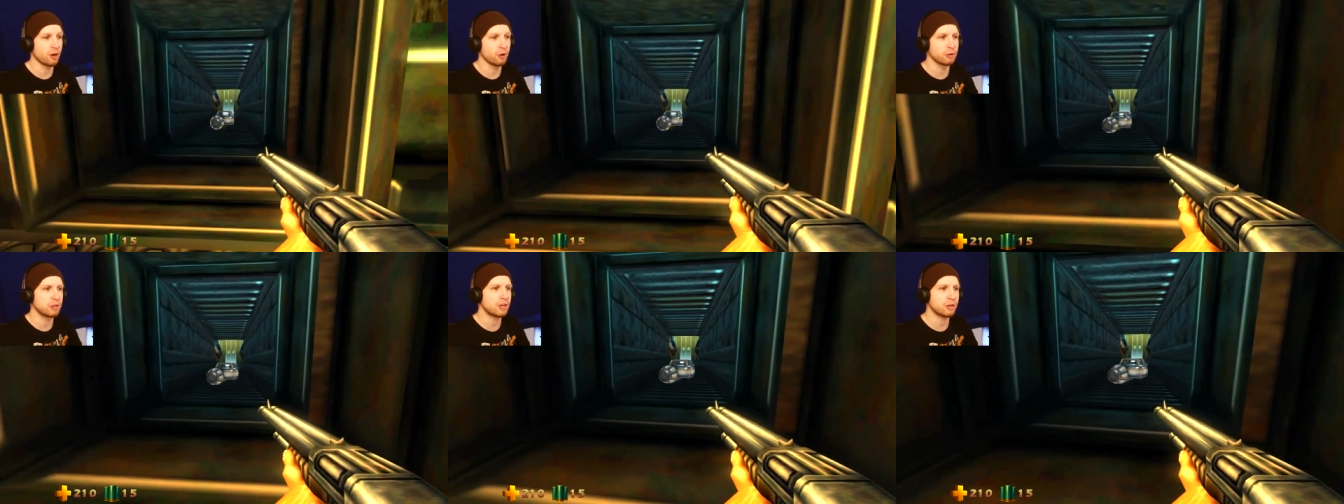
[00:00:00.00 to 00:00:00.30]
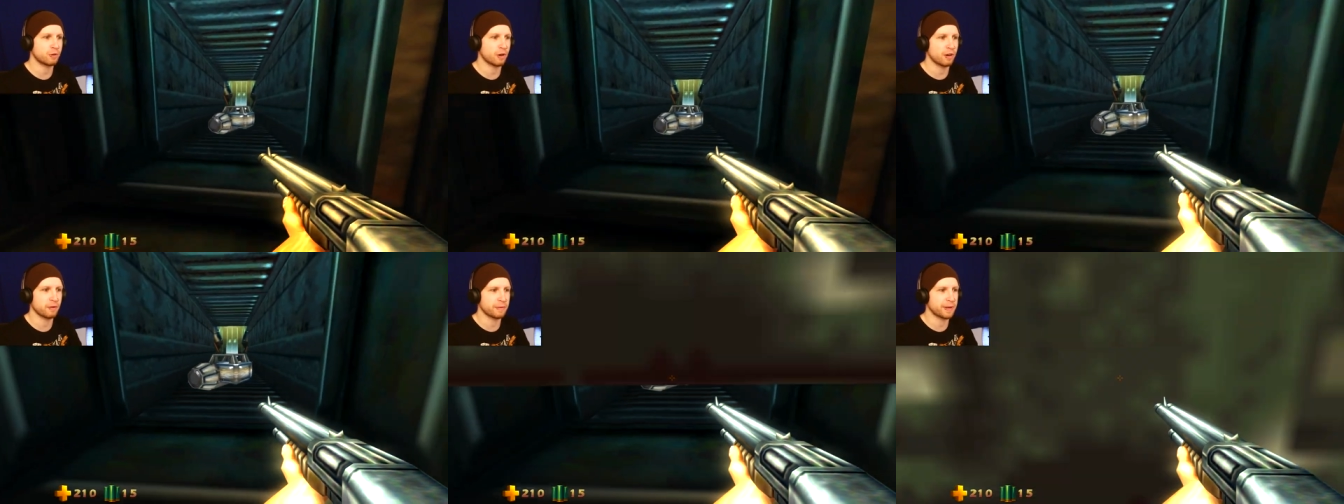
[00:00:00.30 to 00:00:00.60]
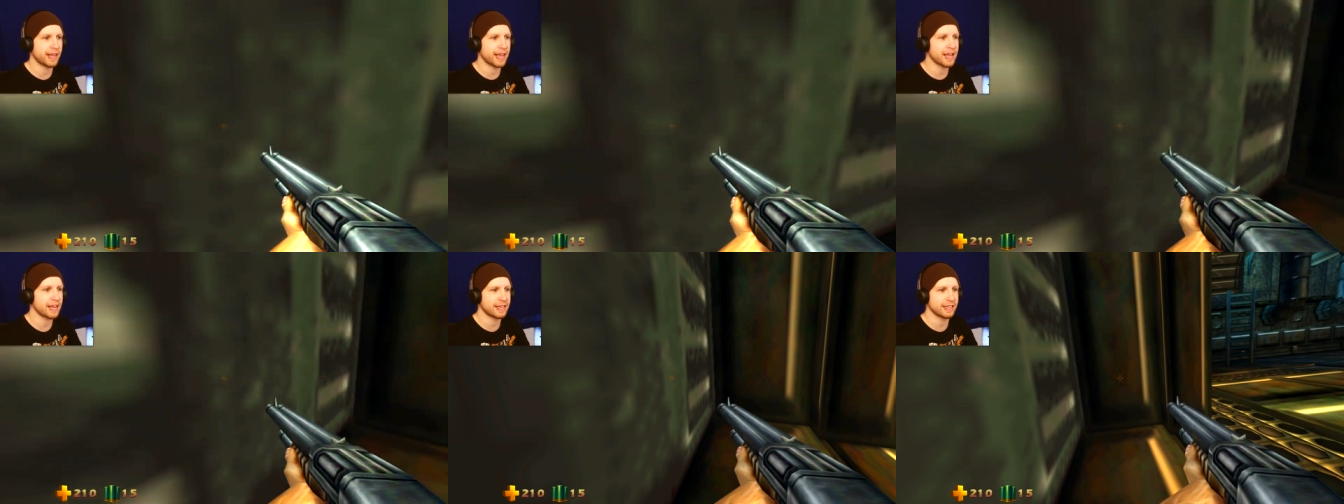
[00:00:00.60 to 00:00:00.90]
Oh look, are
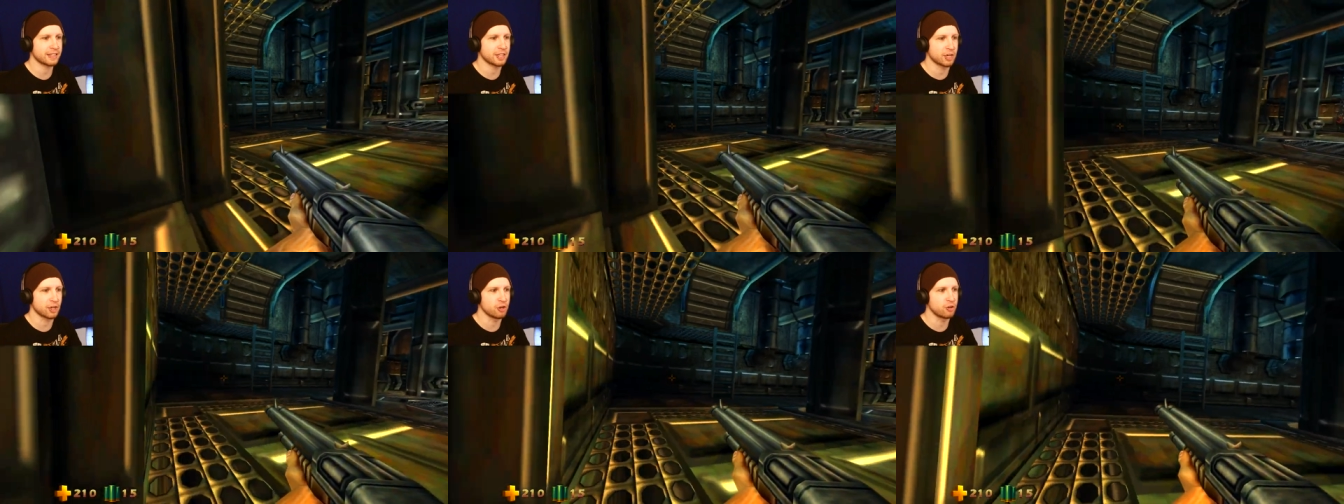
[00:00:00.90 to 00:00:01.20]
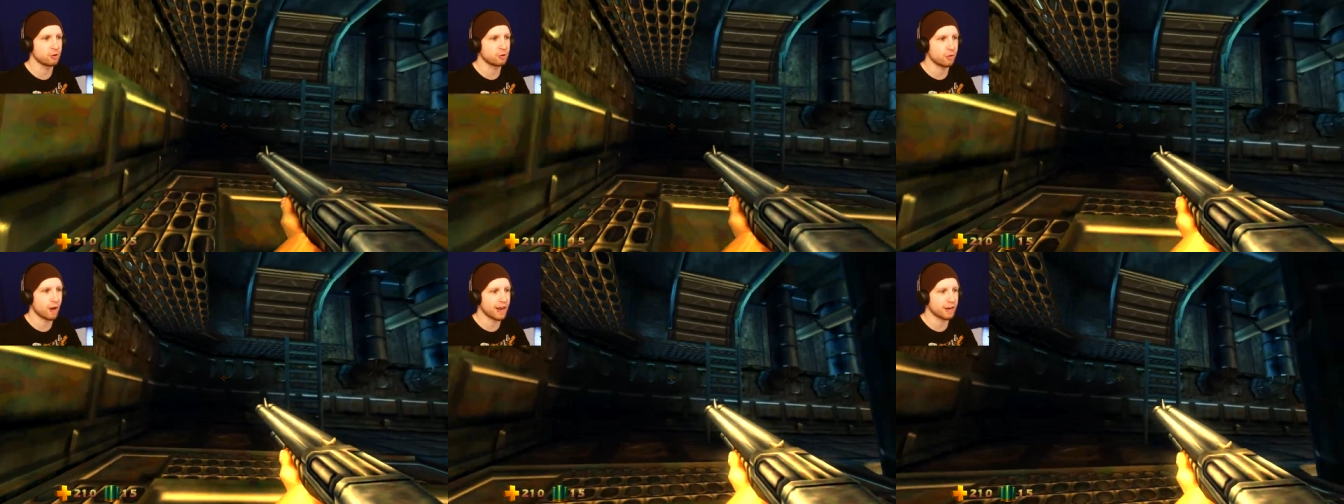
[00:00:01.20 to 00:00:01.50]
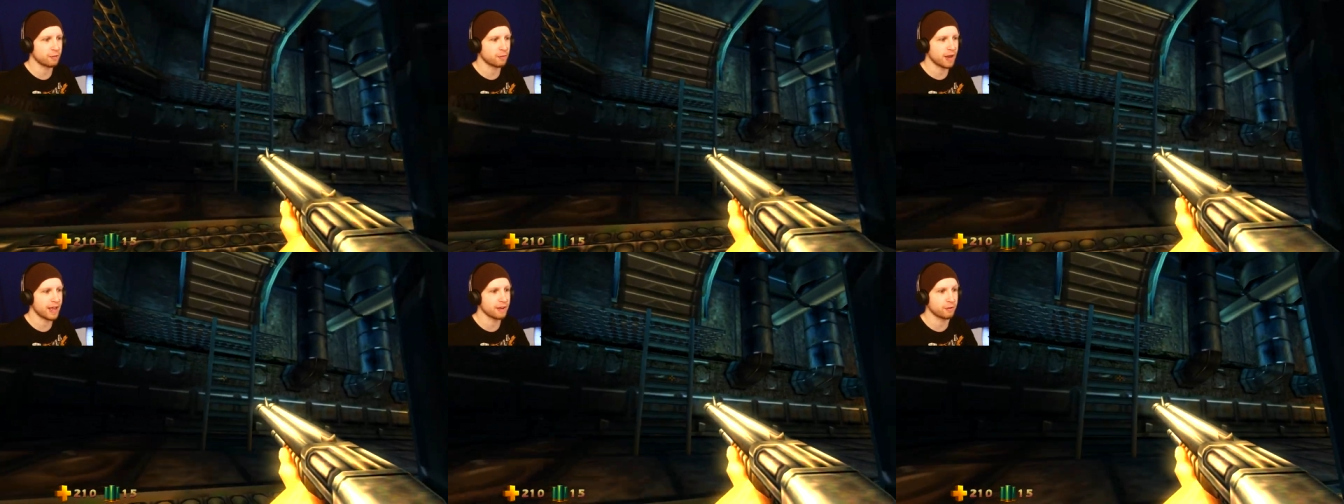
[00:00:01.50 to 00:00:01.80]
we gonna get the nuke
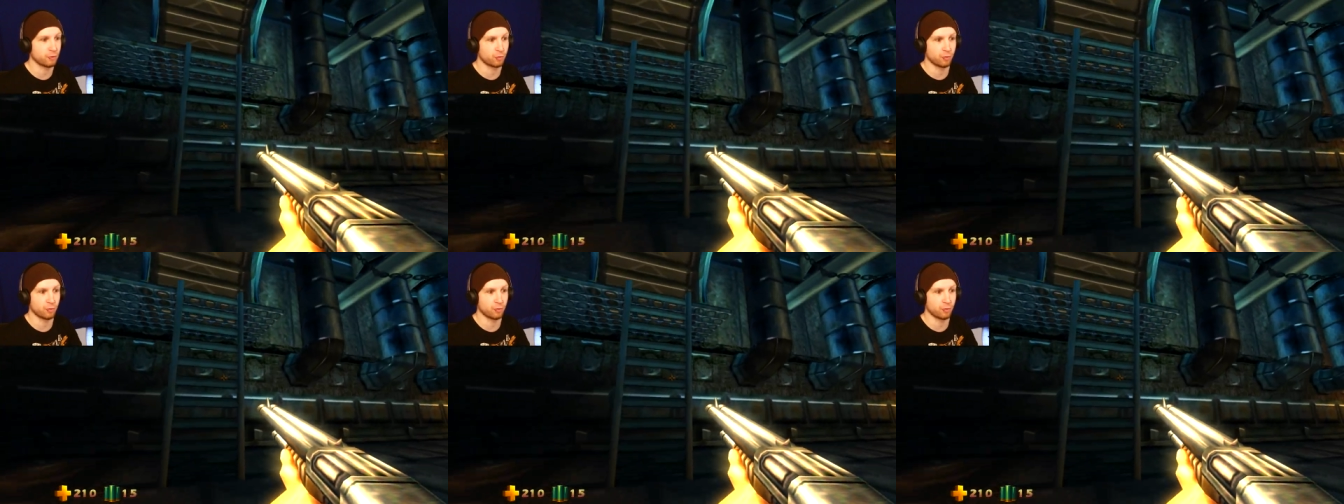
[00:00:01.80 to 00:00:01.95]
right away?